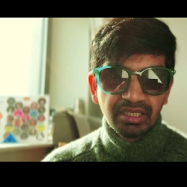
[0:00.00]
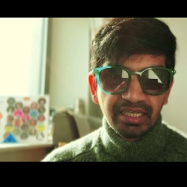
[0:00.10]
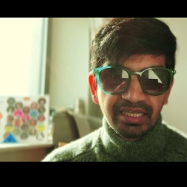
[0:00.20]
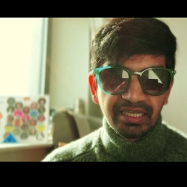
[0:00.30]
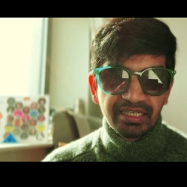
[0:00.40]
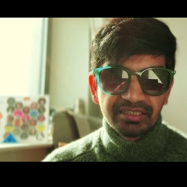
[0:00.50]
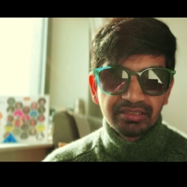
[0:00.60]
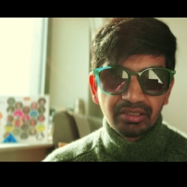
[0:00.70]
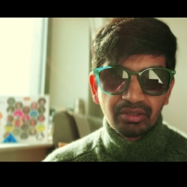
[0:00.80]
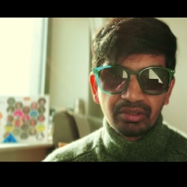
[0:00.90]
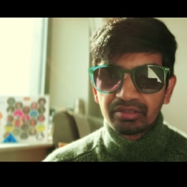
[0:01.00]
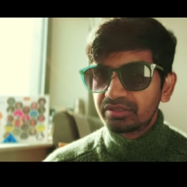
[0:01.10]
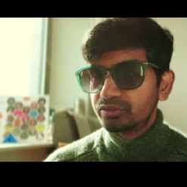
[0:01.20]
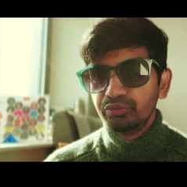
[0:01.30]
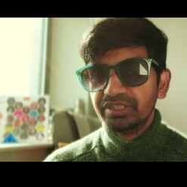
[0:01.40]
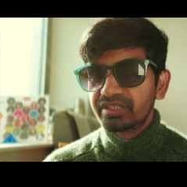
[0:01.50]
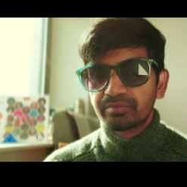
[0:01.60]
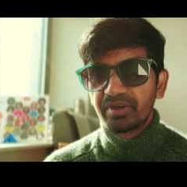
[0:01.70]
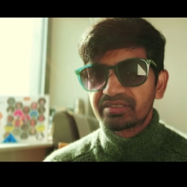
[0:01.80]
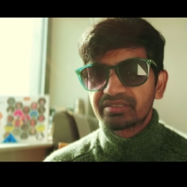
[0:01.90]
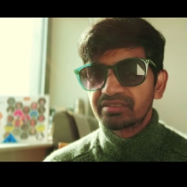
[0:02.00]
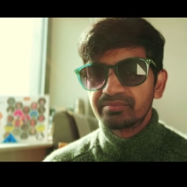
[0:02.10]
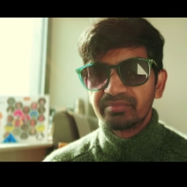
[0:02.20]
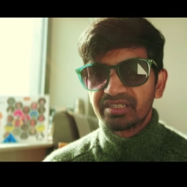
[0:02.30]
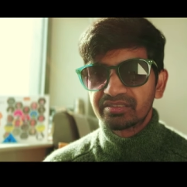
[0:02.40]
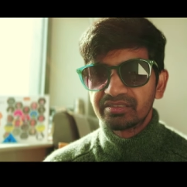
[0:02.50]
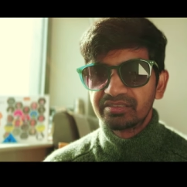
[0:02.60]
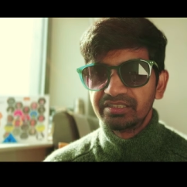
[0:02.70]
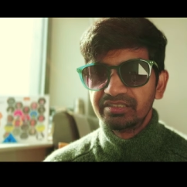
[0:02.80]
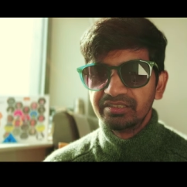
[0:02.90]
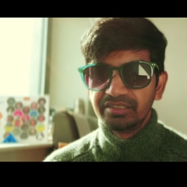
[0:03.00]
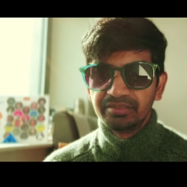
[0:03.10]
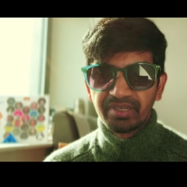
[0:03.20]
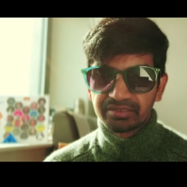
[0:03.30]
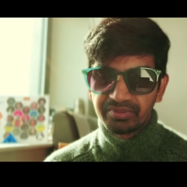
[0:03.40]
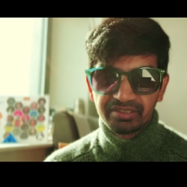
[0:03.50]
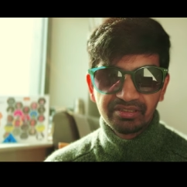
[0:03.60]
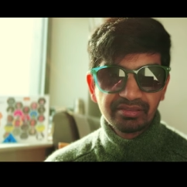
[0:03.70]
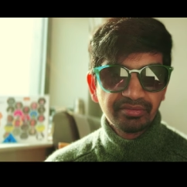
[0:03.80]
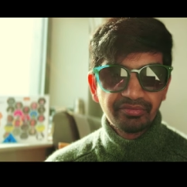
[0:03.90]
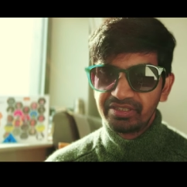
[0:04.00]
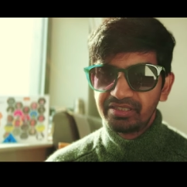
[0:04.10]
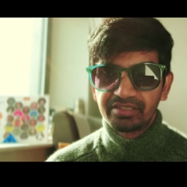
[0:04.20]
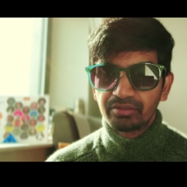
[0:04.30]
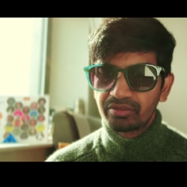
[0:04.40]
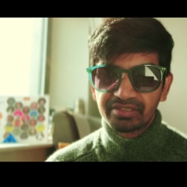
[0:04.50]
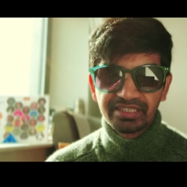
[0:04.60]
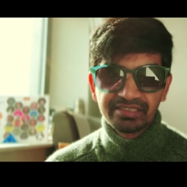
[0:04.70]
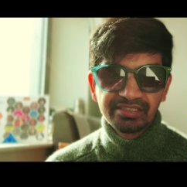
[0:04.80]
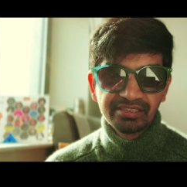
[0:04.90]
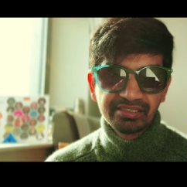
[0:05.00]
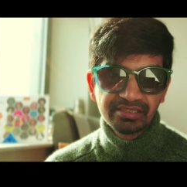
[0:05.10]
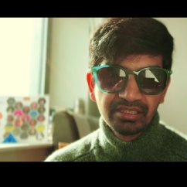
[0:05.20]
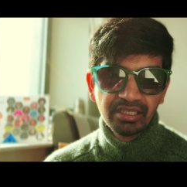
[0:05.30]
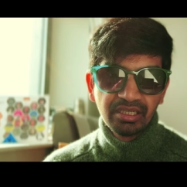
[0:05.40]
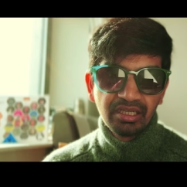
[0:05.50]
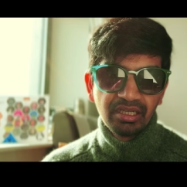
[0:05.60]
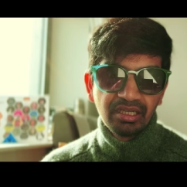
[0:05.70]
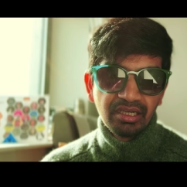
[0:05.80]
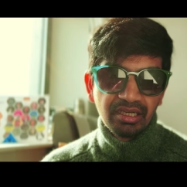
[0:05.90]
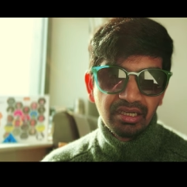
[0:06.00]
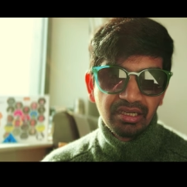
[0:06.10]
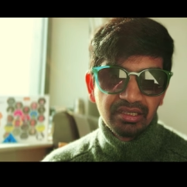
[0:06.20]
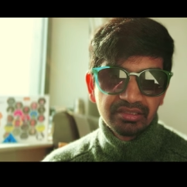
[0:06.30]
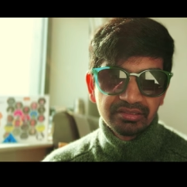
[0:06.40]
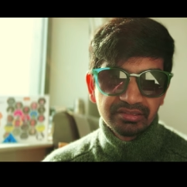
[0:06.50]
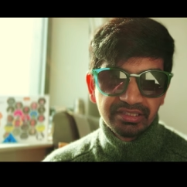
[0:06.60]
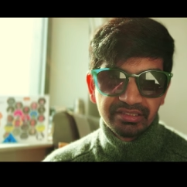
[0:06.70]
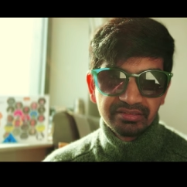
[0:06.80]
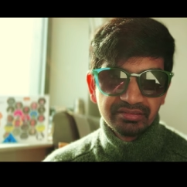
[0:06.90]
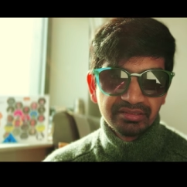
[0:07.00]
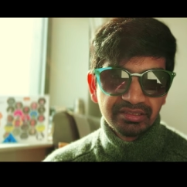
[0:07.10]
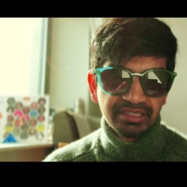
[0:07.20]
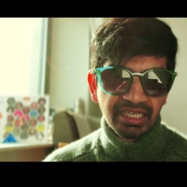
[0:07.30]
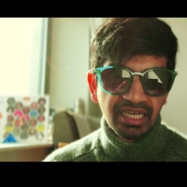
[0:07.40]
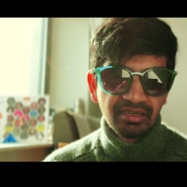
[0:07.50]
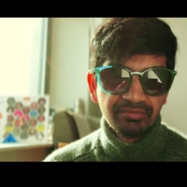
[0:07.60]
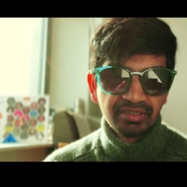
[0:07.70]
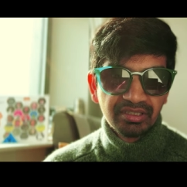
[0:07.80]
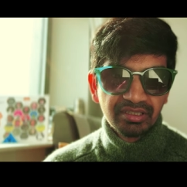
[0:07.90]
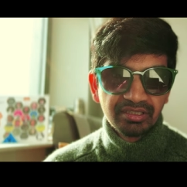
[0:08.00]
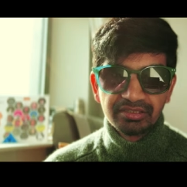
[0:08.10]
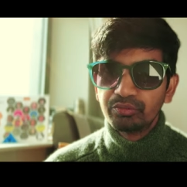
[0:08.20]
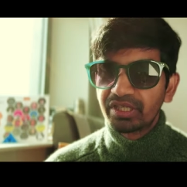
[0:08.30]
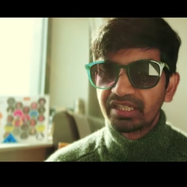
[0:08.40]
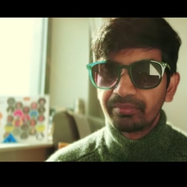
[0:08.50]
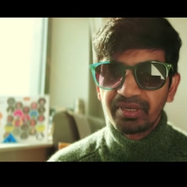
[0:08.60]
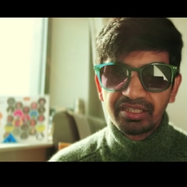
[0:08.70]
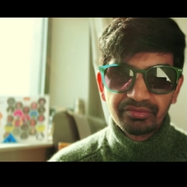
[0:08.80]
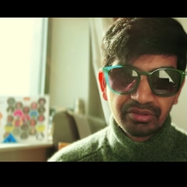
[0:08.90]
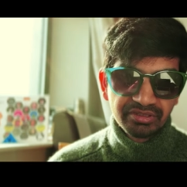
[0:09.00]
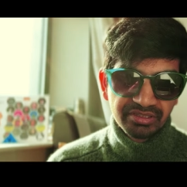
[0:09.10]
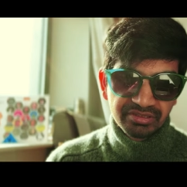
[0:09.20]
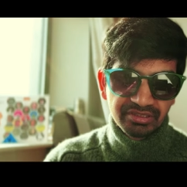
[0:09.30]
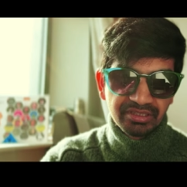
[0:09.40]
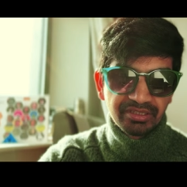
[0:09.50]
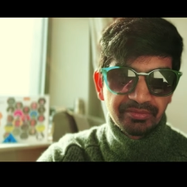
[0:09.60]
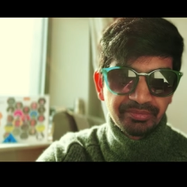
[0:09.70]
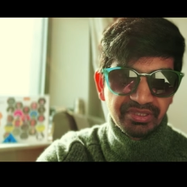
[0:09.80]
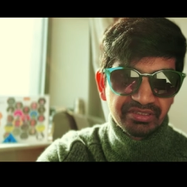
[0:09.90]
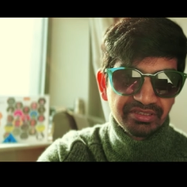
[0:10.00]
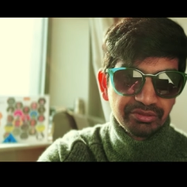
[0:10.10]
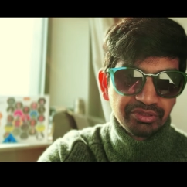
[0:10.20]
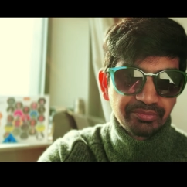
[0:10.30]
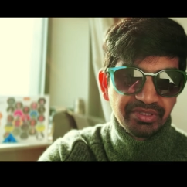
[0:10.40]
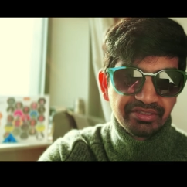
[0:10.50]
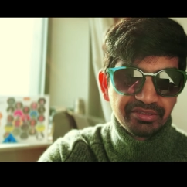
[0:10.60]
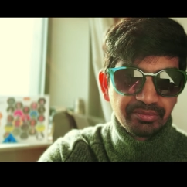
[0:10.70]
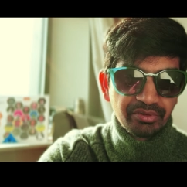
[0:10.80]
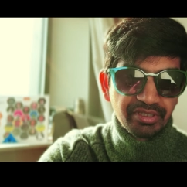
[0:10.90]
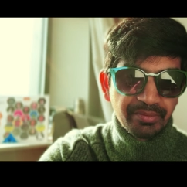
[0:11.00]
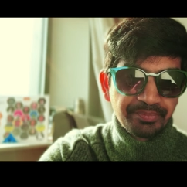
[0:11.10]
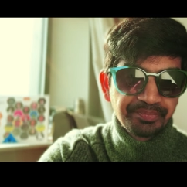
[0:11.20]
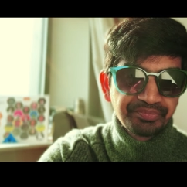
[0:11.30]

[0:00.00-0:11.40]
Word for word: and or 2 years master's degree in mathematics, physics, or statistics. Then they have you can apply for this unique PhD program.